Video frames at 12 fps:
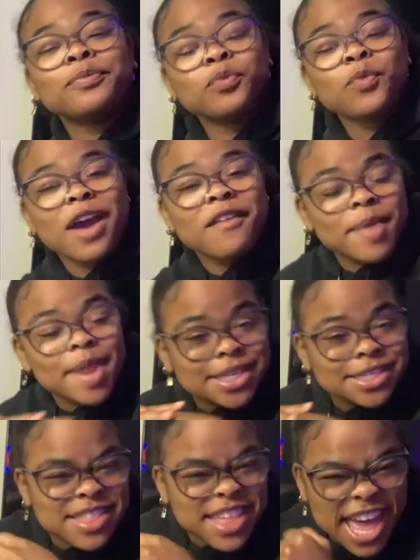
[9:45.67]
we have made it
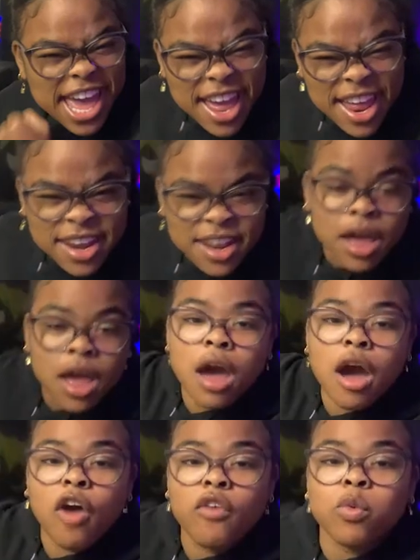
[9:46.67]
to the end
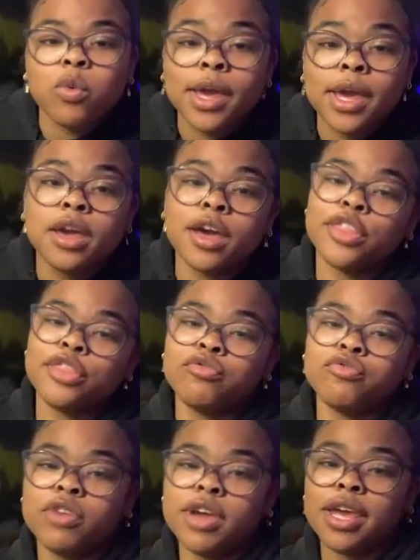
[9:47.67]
of week
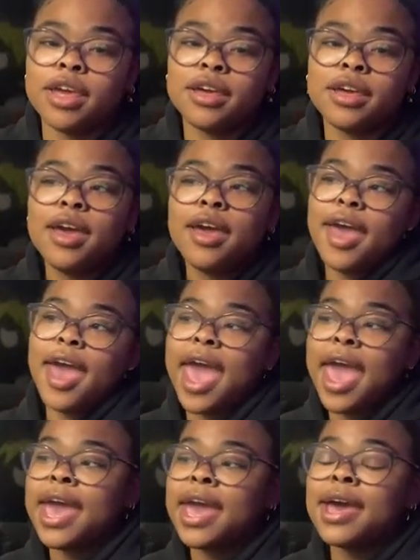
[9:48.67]
three.
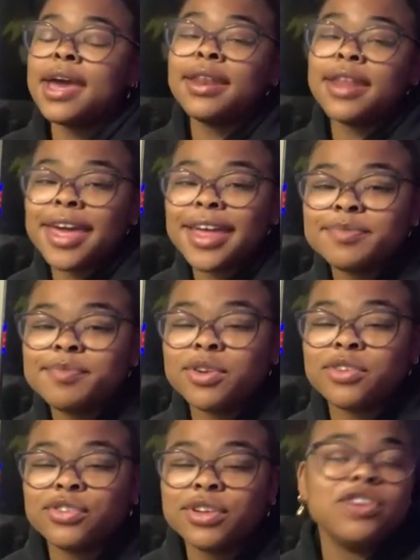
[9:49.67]
And it has been
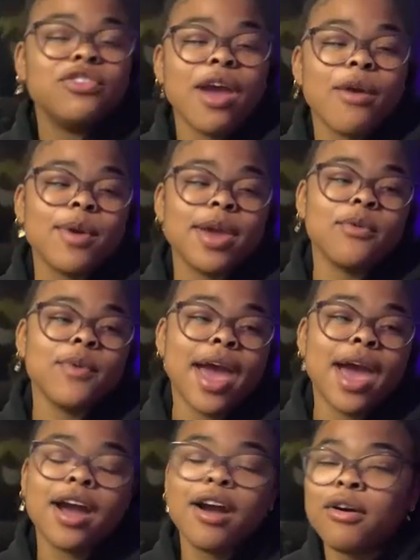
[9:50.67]
a really great week. We
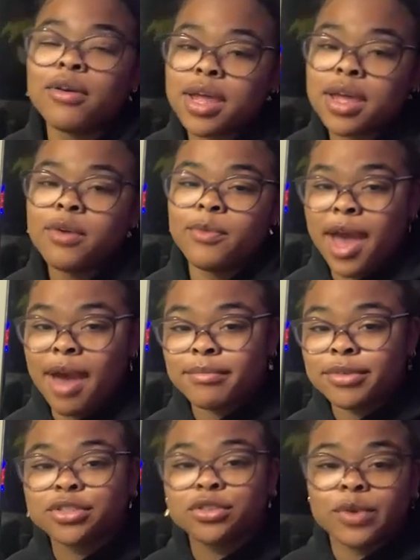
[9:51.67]
had Cody, we had
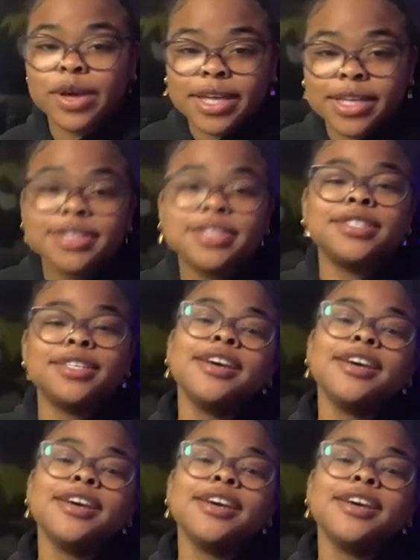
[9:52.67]
Mr. Wiggins.